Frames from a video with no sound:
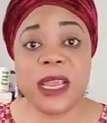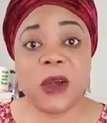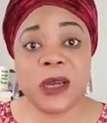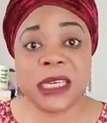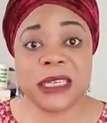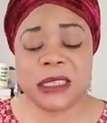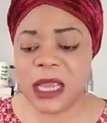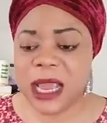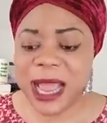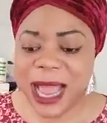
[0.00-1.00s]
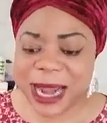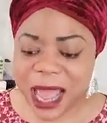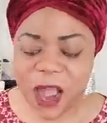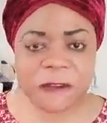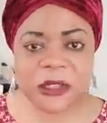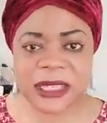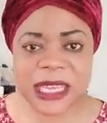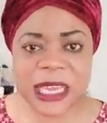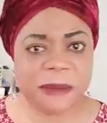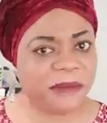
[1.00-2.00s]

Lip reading: on it, and I have to say